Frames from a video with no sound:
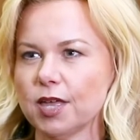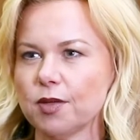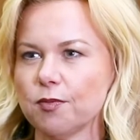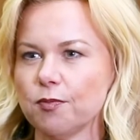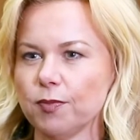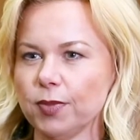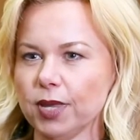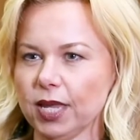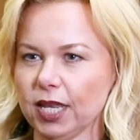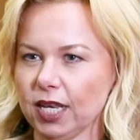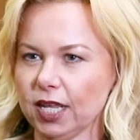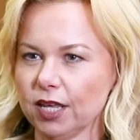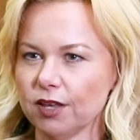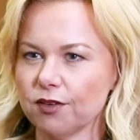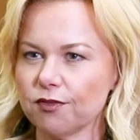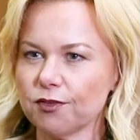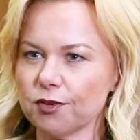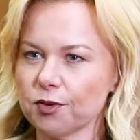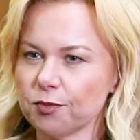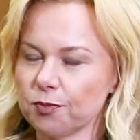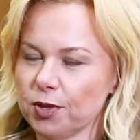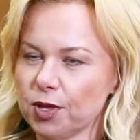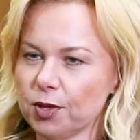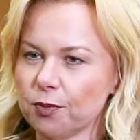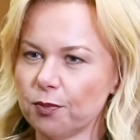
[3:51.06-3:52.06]
meaning
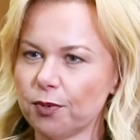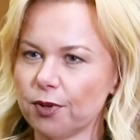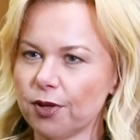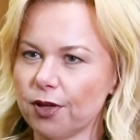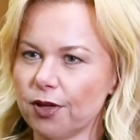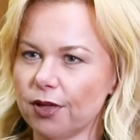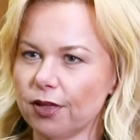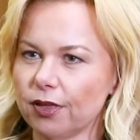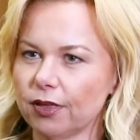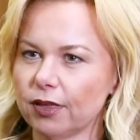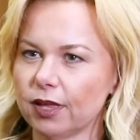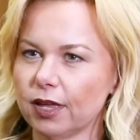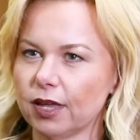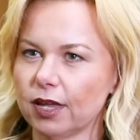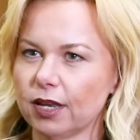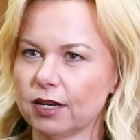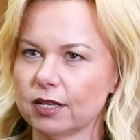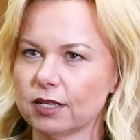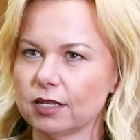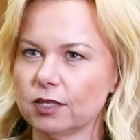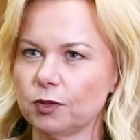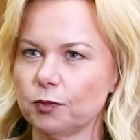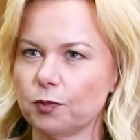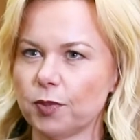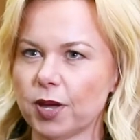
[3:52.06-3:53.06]
for people, and
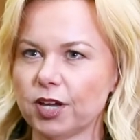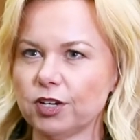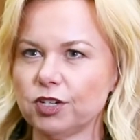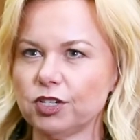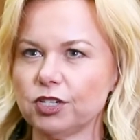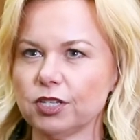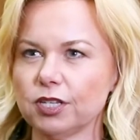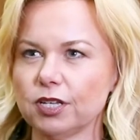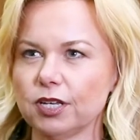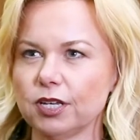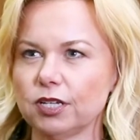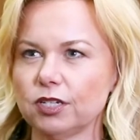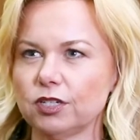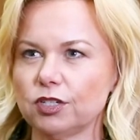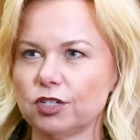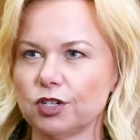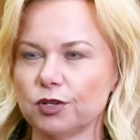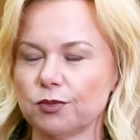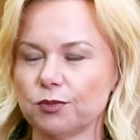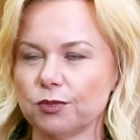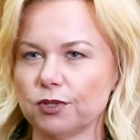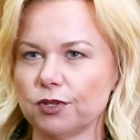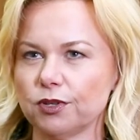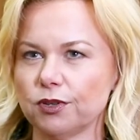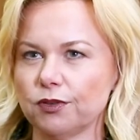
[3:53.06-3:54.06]
especially in
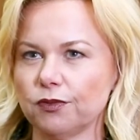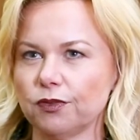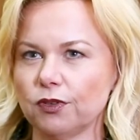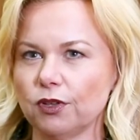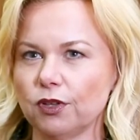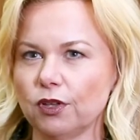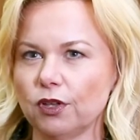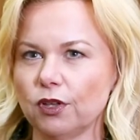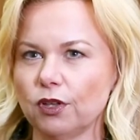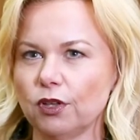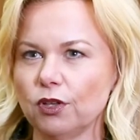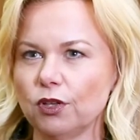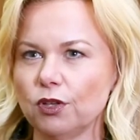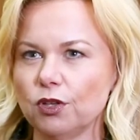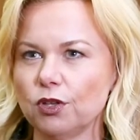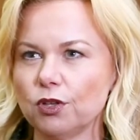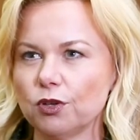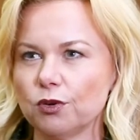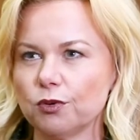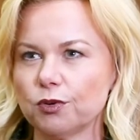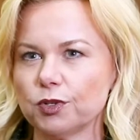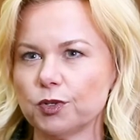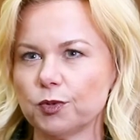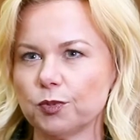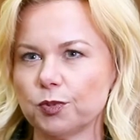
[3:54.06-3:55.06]
terms of
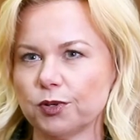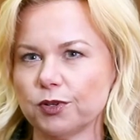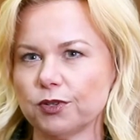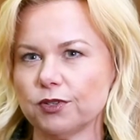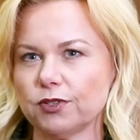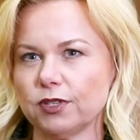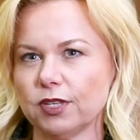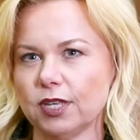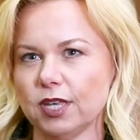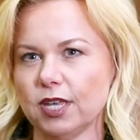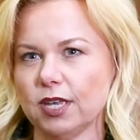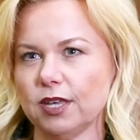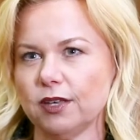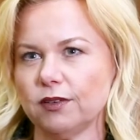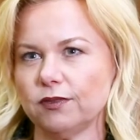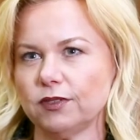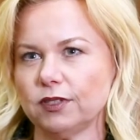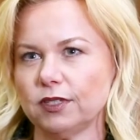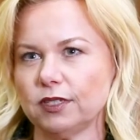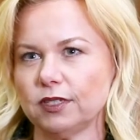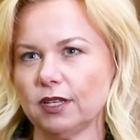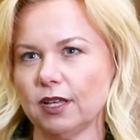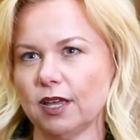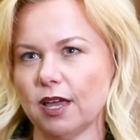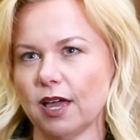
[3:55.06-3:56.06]
who was
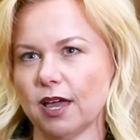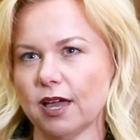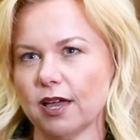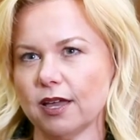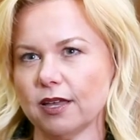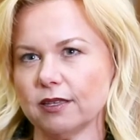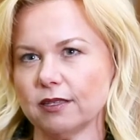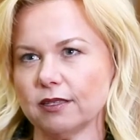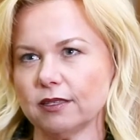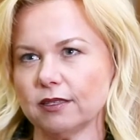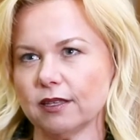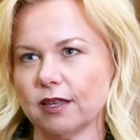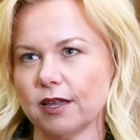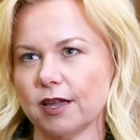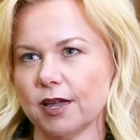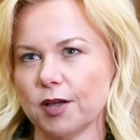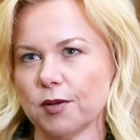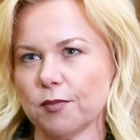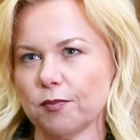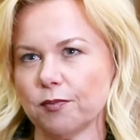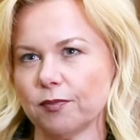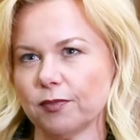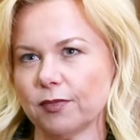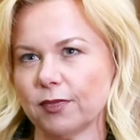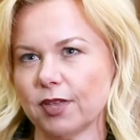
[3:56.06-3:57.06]
perceived as
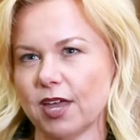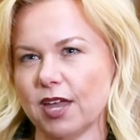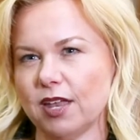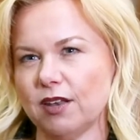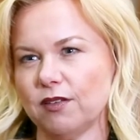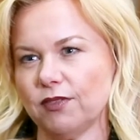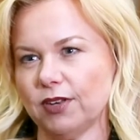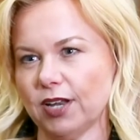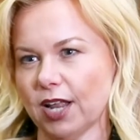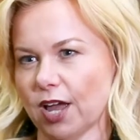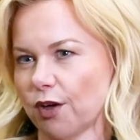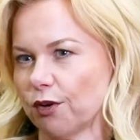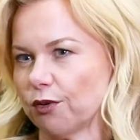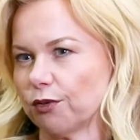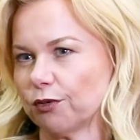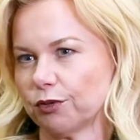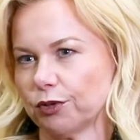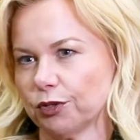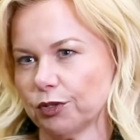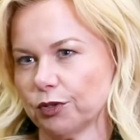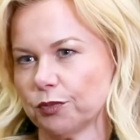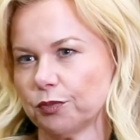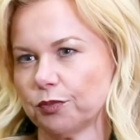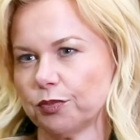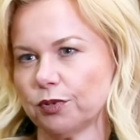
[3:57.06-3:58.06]
kind of an
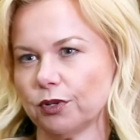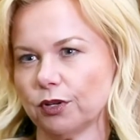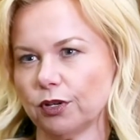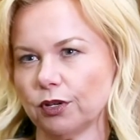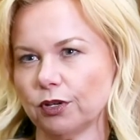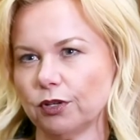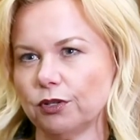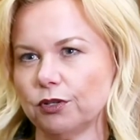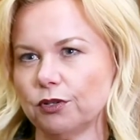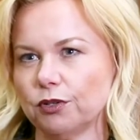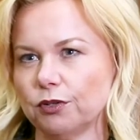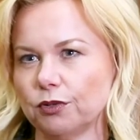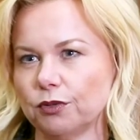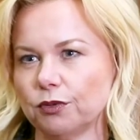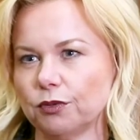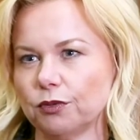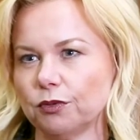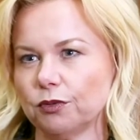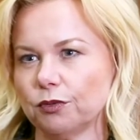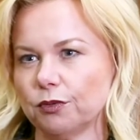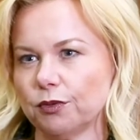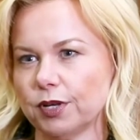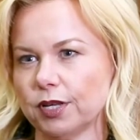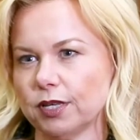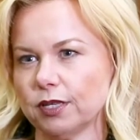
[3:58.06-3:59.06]
outgroup or who
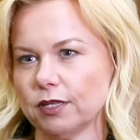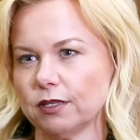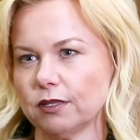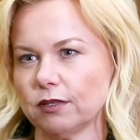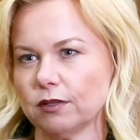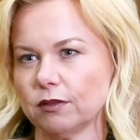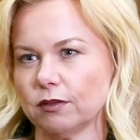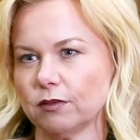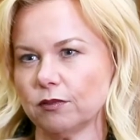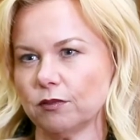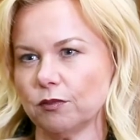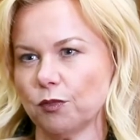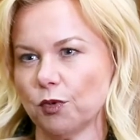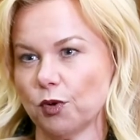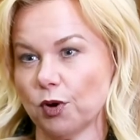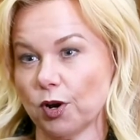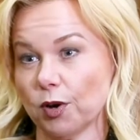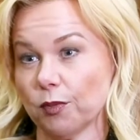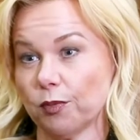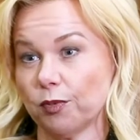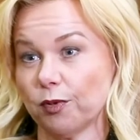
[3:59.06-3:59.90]
was more